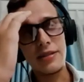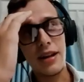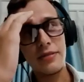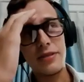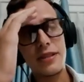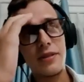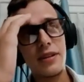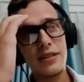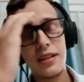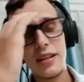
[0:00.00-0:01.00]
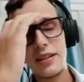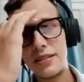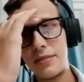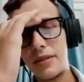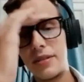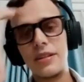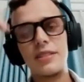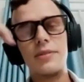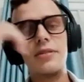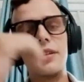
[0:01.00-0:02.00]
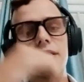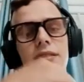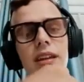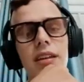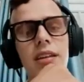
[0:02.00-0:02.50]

talked with someone else. He had similar experience. Like